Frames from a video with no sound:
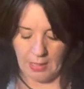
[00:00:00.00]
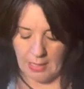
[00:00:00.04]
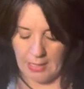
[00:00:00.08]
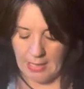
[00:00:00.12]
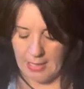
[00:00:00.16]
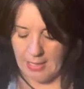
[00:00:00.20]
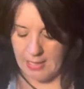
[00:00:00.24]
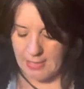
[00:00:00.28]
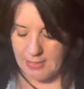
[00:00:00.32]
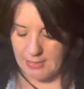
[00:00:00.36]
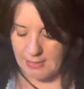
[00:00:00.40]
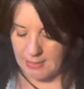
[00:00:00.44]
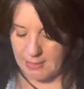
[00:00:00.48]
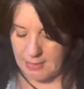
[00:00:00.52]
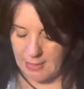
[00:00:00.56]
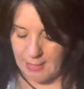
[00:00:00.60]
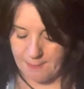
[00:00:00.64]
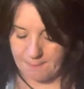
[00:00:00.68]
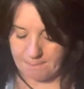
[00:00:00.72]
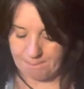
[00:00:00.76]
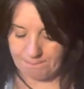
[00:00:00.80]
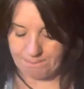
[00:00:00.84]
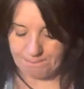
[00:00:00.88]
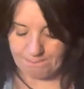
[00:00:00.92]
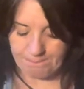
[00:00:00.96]
And
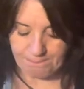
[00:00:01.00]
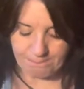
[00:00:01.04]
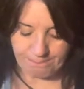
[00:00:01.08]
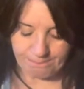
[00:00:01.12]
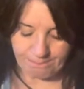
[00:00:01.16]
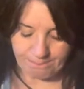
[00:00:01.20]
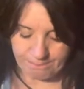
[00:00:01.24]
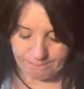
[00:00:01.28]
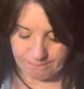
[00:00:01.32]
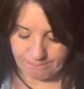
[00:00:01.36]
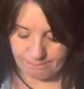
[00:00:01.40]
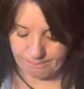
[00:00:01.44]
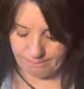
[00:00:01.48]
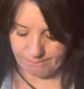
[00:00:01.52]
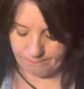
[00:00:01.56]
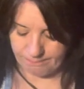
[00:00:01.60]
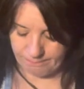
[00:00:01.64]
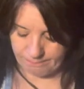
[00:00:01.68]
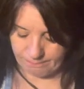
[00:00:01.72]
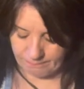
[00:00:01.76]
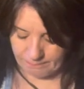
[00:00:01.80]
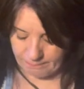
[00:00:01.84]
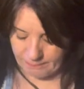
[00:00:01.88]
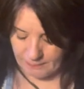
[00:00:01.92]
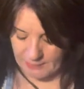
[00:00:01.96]
um,
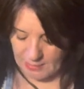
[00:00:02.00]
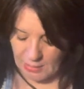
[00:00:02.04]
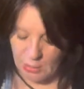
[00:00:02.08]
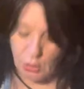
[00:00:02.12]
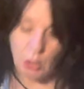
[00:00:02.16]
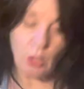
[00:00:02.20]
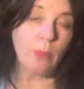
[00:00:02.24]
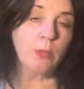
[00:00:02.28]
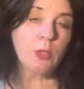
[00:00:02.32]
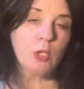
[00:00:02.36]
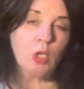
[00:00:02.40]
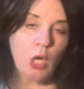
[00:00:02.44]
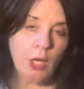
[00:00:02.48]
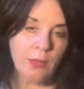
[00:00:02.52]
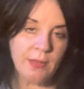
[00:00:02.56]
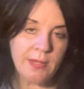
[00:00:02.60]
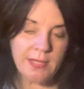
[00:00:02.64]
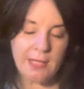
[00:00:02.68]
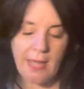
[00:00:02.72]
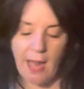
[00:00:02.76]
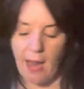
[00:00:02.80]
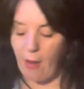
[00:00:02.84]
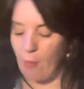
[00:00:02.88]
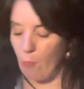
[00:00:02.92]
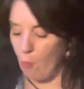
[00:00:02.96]
so I'm going to start the
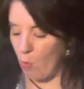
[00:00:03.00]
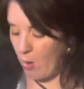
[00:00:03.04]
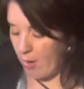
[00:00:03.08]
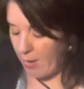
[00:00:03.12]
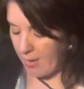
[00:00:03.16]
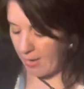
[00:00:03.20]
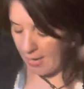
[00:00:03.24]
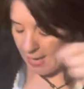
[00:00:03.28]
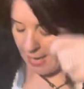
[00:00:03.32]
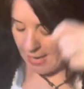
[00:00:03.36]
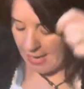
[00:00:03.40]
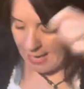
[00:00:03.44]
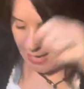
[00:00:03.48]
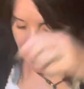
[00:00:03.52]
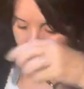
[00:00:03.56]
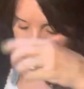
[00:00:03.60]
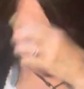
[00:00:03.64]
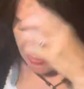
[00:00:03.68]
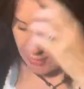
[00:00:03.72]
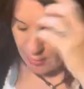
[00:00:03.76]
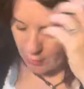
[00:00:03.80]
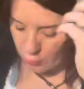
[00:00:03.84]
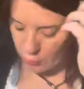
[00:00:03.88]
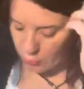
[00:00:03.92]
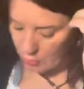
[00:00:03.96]
second one and
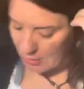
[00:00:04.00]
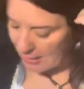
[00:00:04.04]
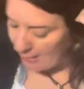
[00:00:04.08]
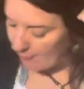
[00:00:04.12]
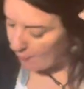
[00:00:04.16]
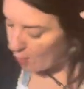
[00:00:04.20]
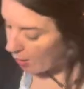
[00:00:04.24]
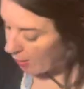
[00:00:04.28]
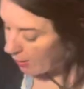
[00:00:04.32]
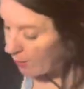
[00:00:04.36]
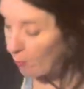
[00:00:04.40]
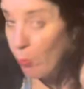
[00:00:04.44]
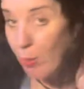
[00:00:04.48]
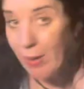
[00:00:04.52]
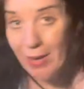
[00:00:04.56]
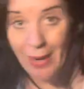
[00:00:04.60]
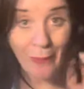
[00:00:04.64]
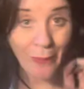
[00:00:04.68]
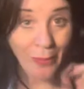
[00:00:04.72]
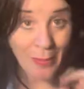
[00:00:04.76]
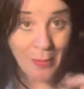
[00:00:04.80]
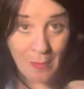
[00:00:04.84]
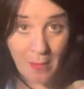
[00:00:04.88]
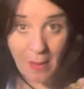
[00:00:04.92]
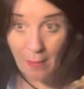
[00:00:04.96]
then I'll try them on him when I
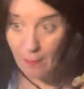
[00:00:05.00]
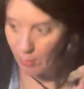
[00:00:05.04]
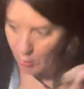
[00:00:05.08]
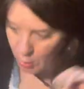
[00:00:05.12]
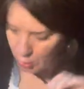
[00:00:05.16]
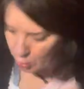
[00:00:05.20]
remember to